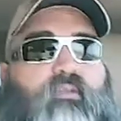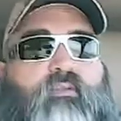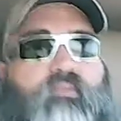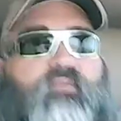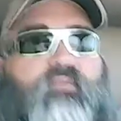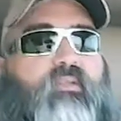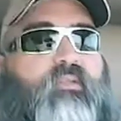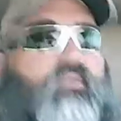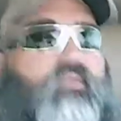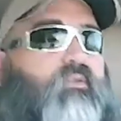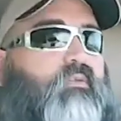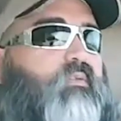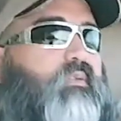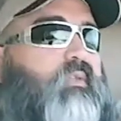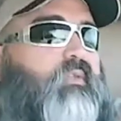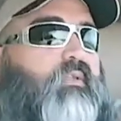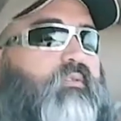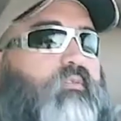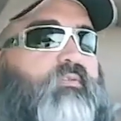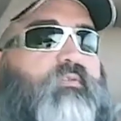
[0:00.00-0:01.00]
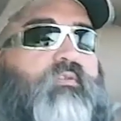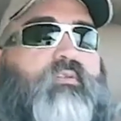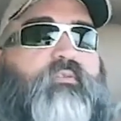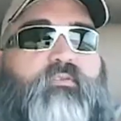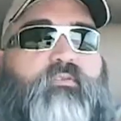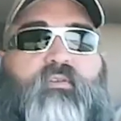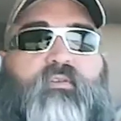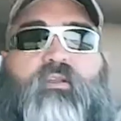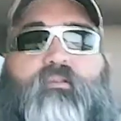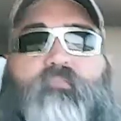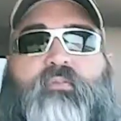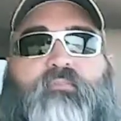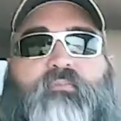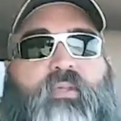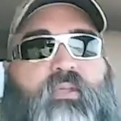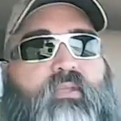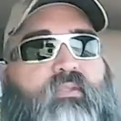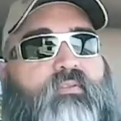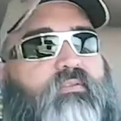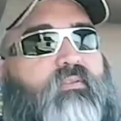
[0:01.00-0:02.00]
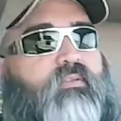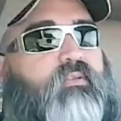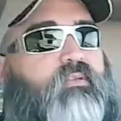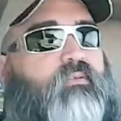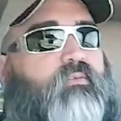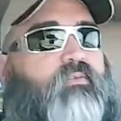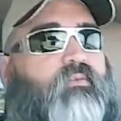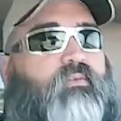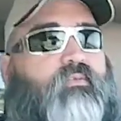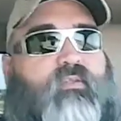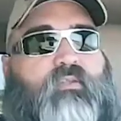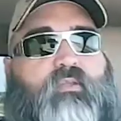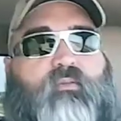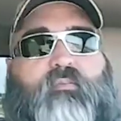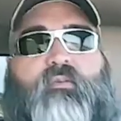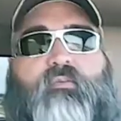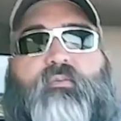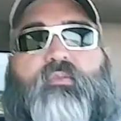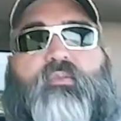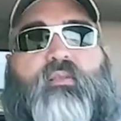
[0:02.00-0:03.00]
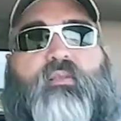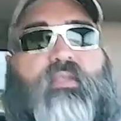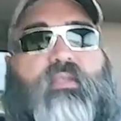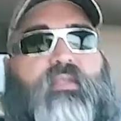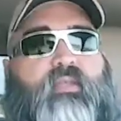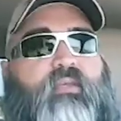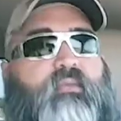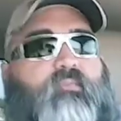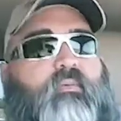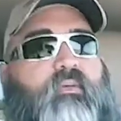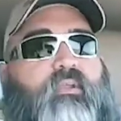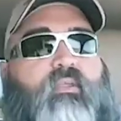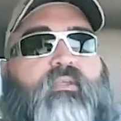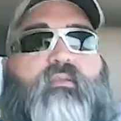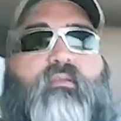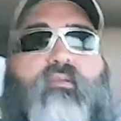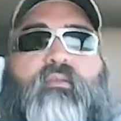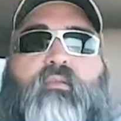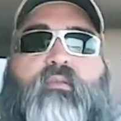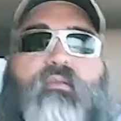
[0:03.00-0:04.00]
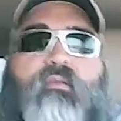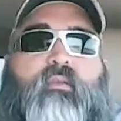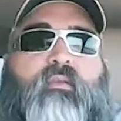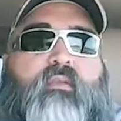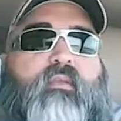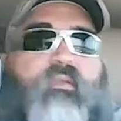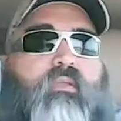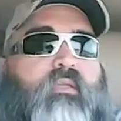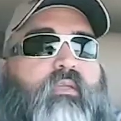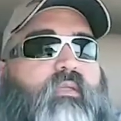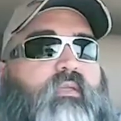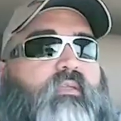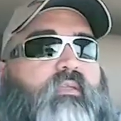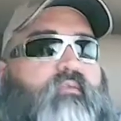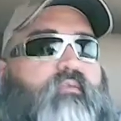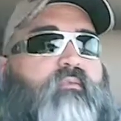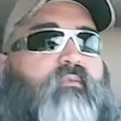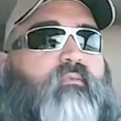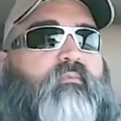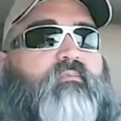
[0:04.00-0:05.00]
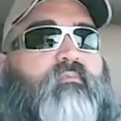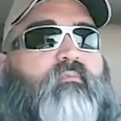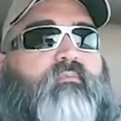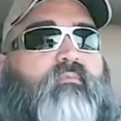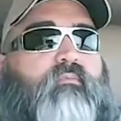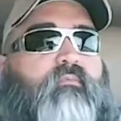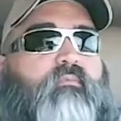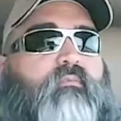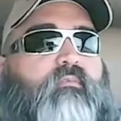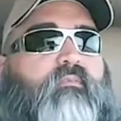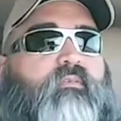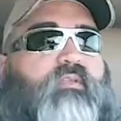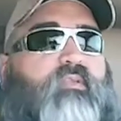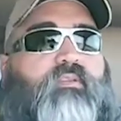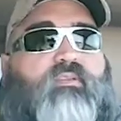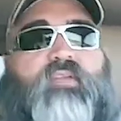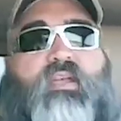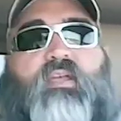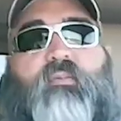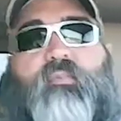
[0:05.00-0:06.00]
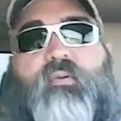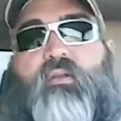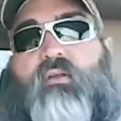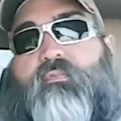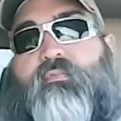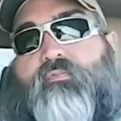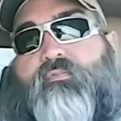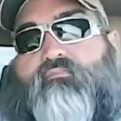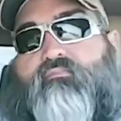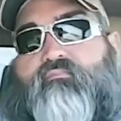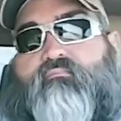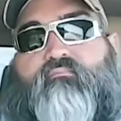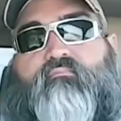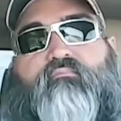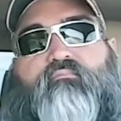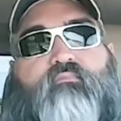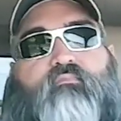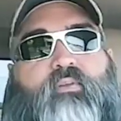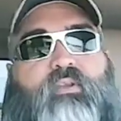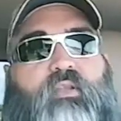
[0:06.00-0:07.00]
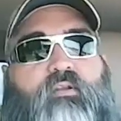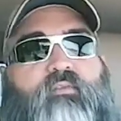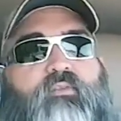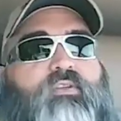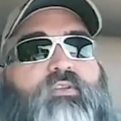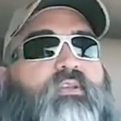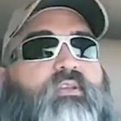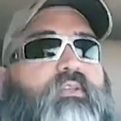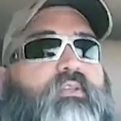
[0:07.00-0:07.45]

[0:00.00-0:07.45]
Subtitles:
he knew that he was going to have to drop his pants, and he was going to have to come up with a lot of money. And then to top it off, we never took it,